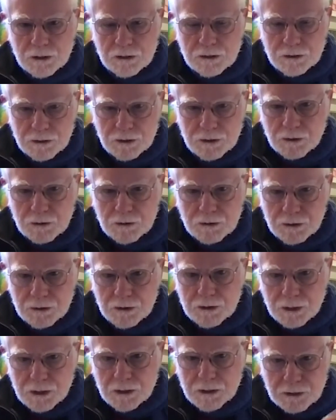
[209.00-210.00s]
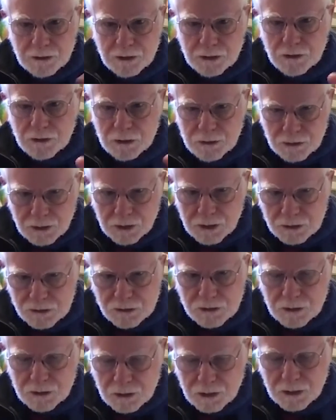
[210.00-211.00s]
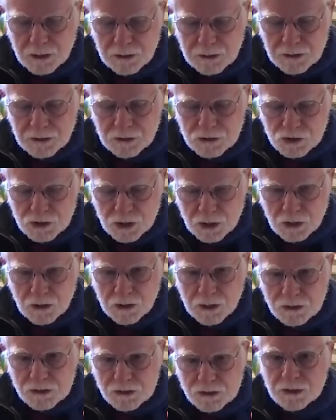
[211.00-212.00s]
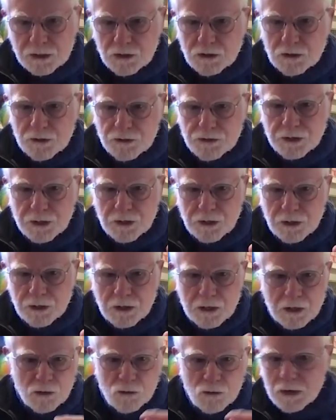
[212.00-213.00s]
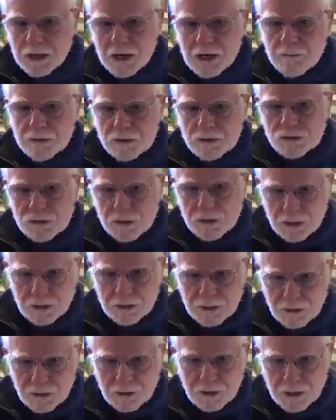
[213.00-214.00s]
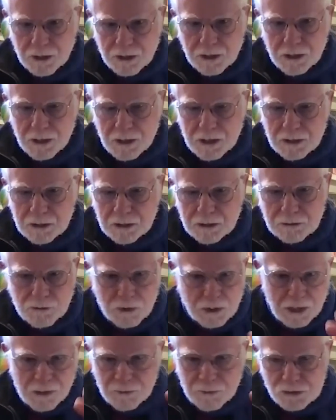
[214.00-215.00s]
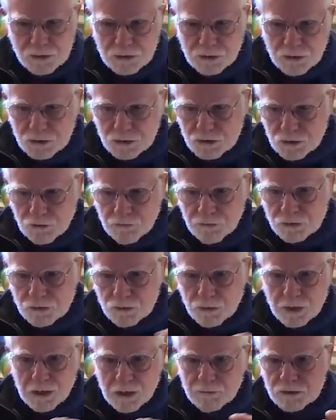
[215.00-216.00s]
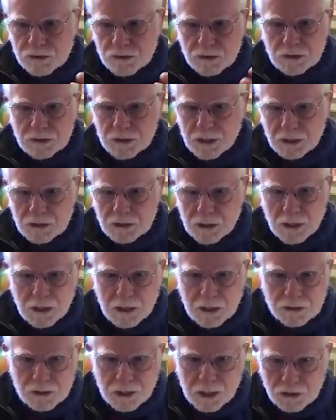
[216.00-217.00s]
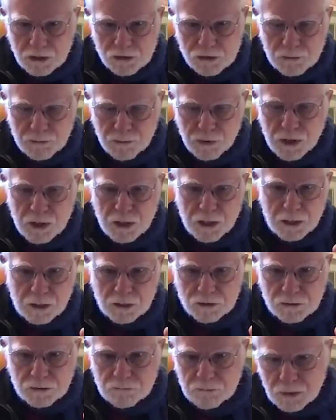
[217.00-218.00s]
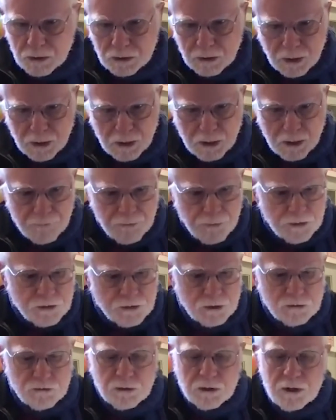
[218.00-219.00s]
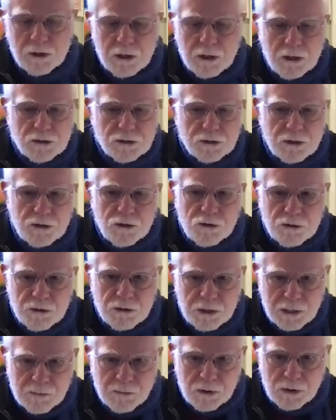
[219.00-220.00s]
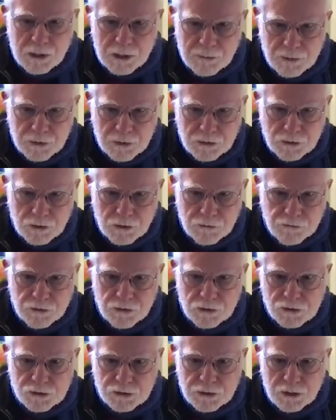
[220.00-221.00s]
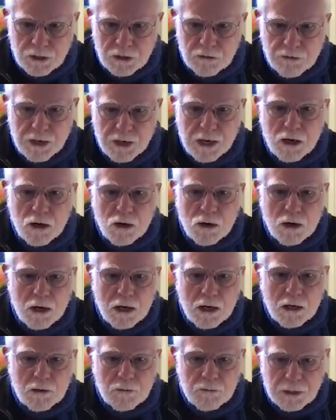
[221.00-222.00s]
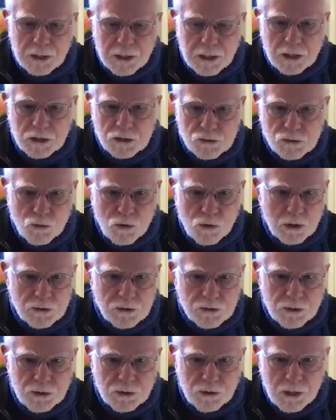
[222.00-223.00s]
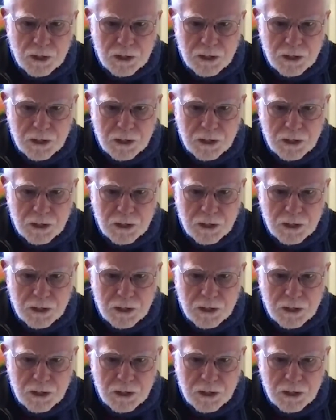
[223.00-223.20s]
it gets the shell gets thicker and thicker. What happens then? Okay, what happens to the surface? What happens to the tectonics? How does it break? How does it pop? It's incredible laboratory for the study of how planets work. So,